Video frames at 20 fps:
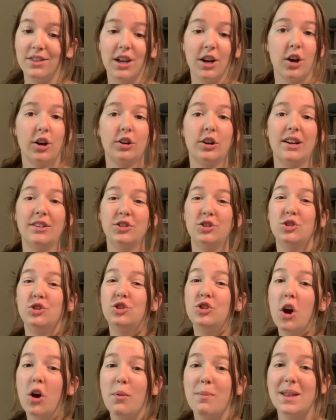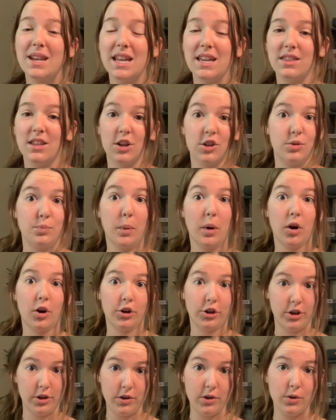There are so many. There's
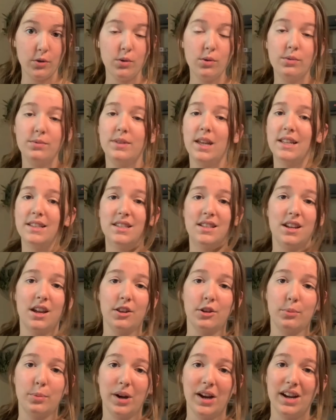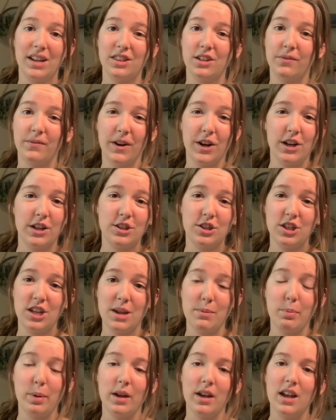Parku, that's another brand. They're very
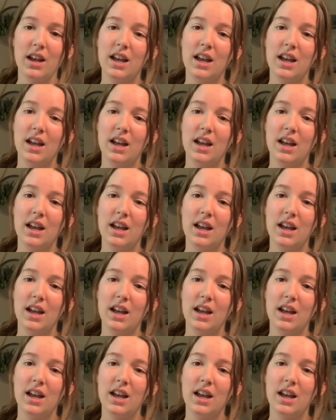cheap.